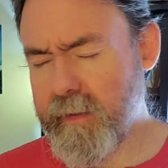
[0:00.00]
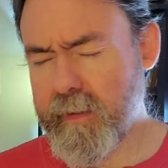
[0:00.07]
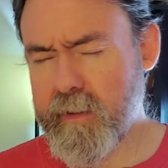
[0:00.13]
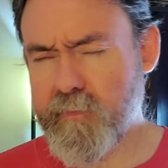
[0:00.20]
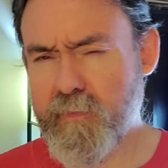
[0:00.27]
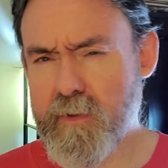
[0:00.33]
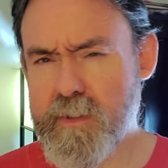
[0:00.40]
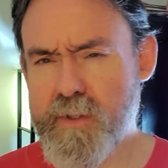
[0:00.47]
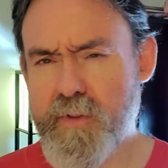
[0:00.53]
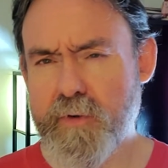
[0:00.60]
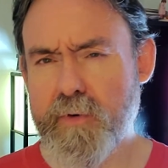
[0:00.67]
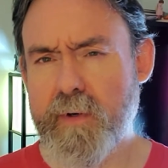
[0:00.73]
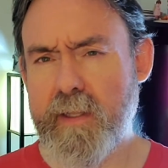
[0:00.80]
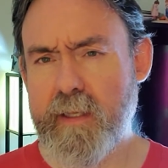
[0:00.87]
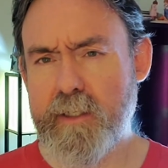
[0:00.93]
like the first
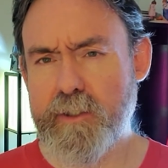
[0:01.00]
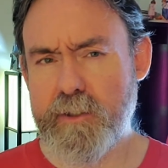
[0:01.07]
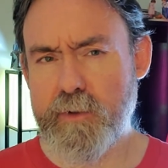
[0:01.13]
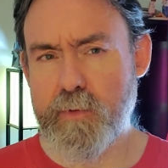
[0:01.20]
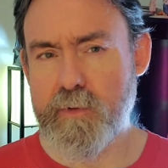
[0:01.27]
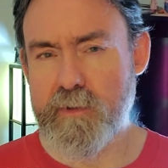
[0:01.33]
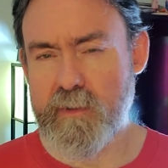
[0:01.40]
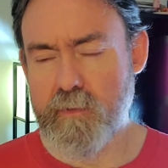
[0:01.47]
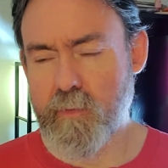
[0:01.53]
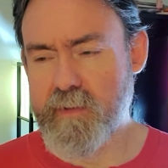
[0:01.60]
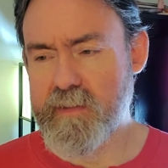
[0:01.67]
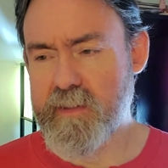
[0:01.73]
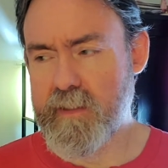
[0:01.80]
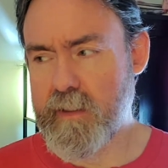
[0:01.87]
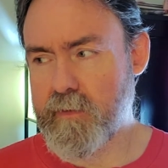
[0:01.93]
30 issues. The
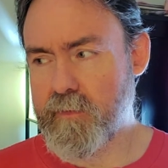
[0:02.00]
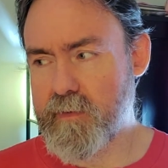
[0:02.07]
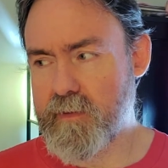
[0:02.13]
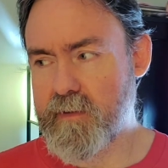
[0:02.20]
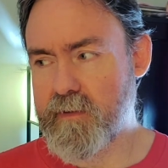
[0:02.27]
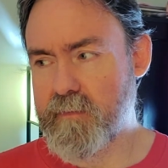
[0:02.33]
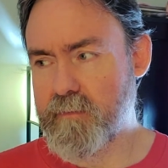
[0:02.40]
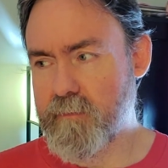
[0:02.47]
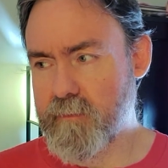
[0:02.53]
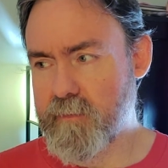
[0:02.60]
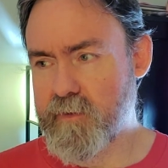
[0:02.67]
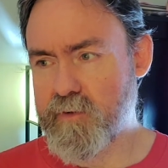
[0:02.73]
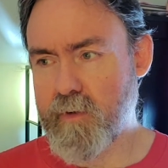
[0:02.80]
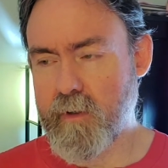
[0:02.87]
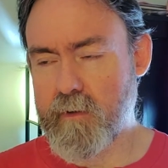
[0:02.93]
ones that I was
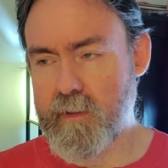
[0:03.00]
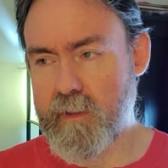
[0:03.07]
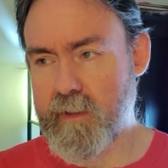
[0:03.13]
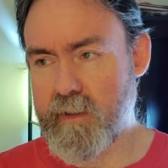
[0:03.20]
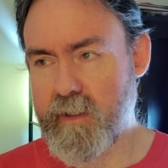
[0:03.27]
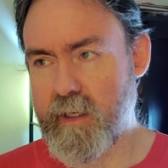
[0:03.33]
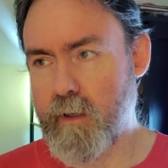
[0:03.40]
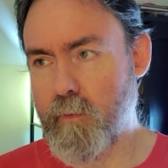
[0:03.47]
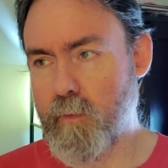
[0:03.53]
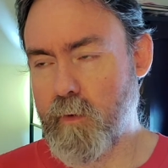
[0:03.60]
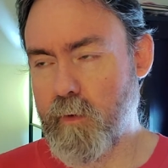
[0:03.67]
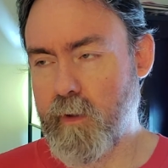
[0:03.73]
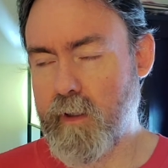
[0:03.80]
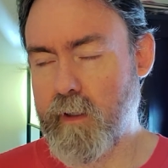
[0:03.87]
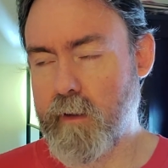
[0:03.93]
struggling to get
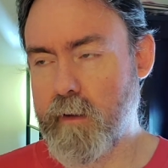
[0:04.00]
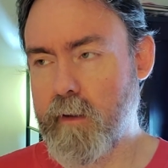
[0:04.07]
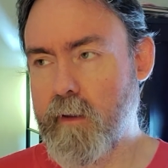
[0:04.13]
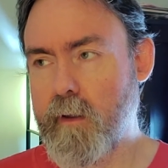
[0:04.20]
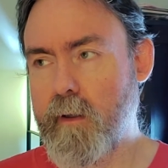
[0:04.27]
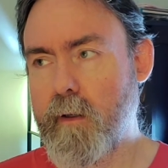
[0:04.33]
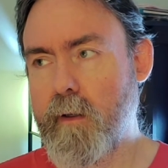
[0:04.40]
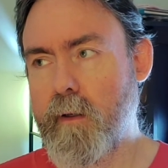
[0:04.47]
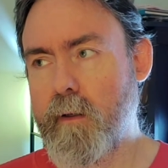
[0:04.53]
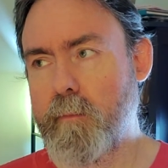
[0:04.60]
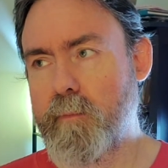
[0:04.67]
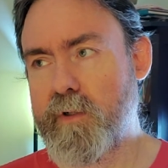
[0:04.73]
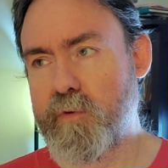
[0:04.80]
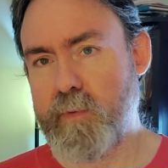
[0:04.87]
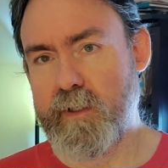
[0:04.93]
were like
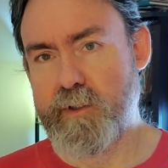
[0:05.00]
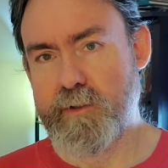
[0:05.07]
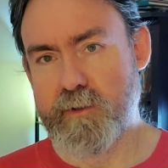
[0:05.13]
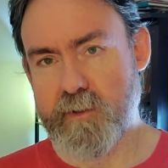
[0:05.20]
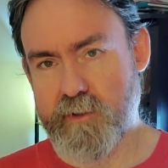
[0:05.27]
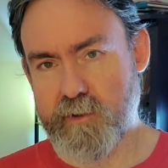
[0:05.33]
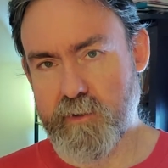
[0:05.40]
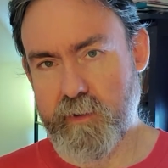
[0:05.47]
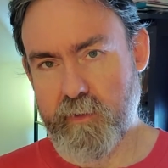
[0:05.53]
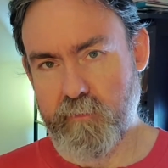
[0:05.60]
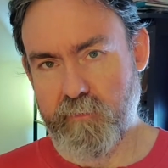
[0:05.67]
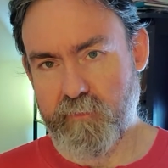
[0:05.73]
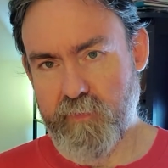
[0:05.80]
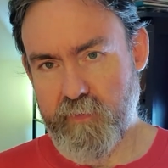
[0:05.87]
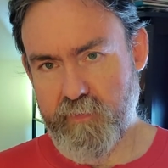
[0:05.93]
between issues 30
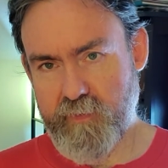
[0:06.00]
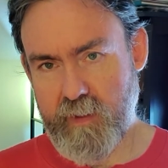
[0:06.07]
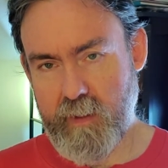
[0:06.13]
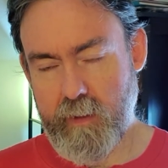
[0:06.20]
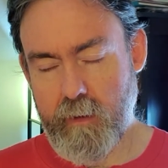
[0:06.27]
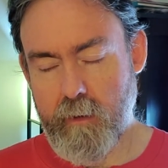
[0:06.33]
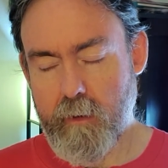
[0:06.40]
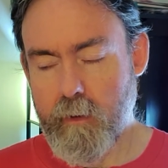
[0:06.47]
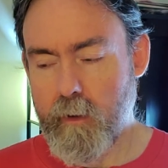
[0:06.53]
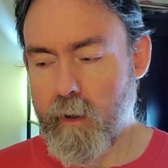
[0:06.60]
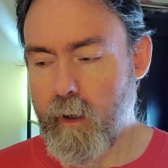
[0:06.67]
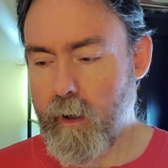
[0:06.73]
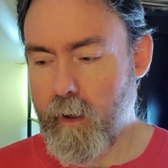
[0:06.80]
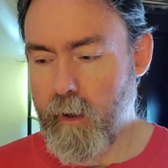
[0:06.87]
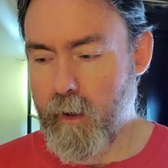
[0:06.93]
and 50.
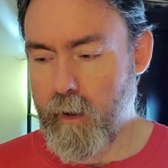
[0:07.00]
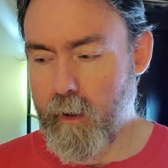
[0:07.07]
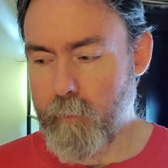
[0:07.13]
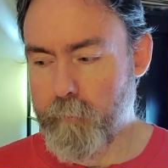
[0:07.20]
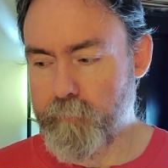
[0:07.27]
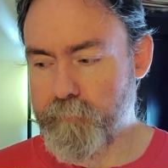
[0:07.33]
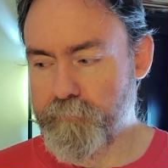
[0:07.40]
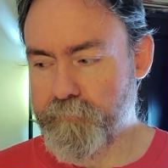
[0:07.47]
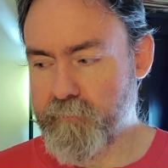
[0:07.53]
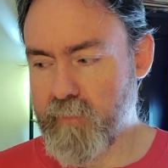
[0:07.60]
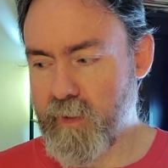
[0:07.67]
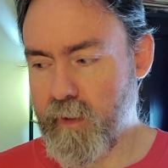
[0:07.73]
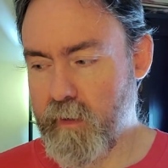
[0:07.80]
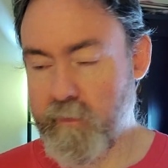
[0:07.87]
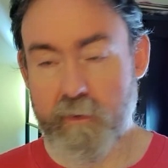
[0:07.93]
And
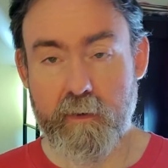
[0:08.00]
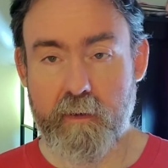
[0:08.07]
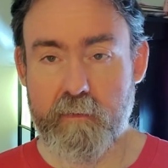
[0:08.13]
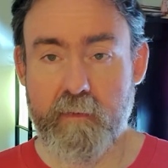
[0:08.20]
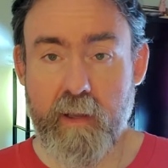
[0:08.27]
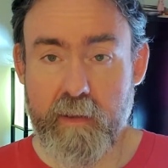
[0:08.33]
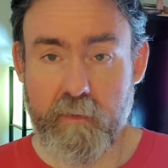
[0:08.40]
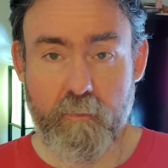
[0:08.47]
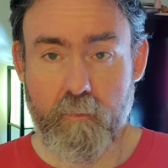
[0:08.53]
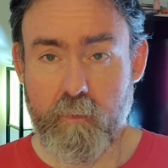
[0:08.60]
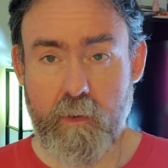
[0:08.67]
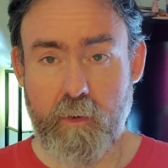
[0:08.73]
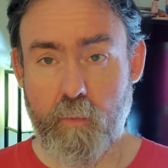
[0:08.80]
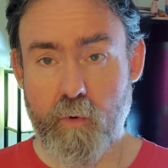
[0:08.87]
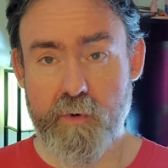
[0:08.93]
they're not
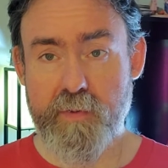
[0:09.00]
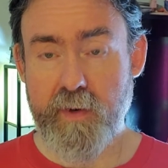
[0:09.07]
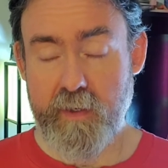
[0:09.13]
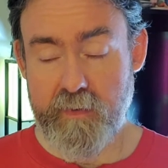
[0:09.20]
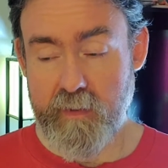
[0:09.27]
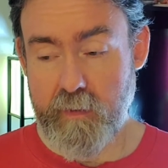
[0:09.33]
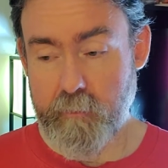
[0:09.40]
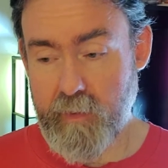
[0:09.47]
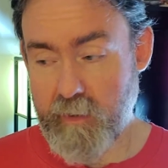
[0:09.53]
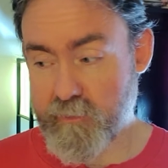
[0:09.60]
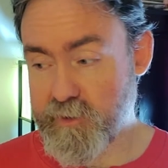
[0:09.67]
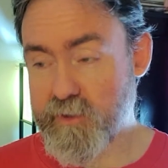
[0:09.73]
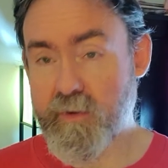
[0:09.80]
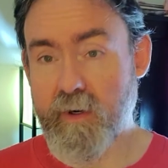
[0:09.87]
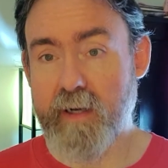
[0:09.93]
really worth anything, but I
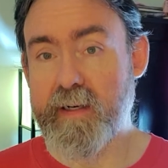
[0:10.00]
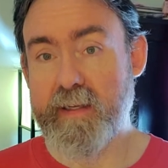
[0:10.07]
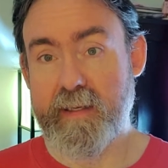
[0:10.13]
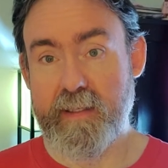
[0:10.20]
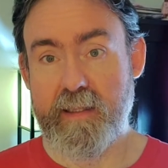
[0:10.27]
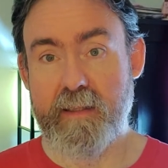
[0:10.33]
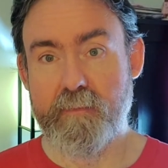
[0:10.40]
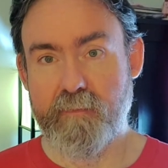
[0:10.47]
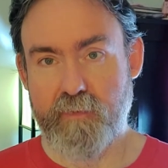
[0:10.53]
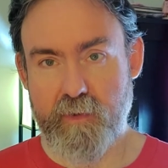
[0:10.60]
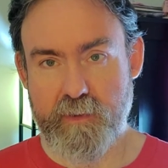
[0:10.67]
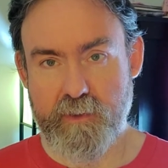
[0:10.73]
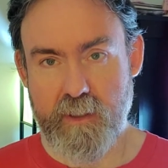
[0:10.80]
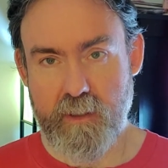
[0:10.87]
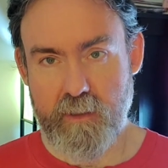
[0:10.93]
was trying to get them for
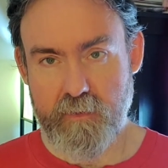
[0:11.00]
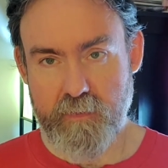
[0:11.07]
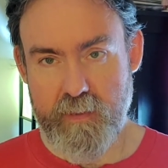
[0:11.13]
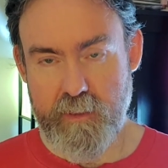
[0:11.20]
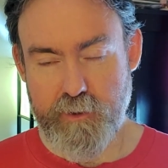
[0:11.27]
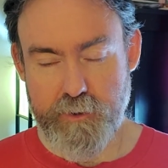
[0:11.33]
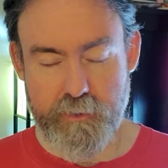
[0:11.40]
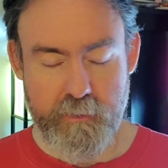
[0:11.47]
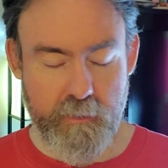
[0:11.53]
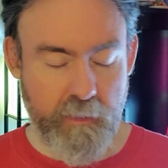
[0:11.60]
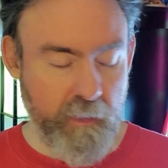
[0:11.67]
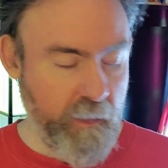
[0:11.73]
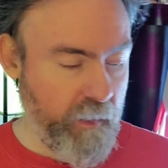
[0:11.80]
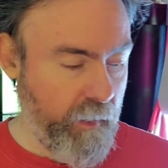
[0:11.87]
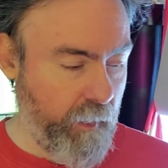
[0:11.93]
a dollar each.
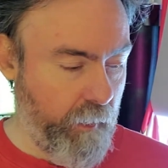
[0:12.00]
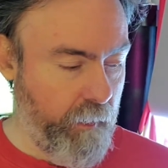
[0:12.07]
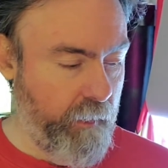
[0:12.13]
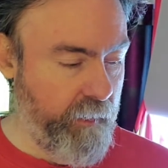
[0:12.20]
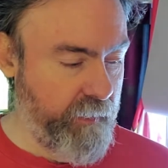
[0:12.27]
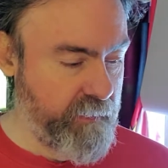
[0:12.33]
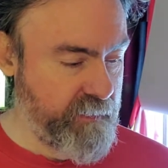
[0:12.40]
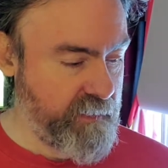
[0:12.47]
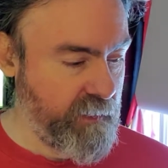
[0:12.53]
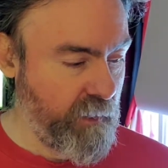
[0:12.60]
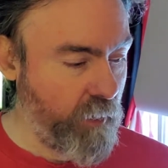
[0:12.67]
I ended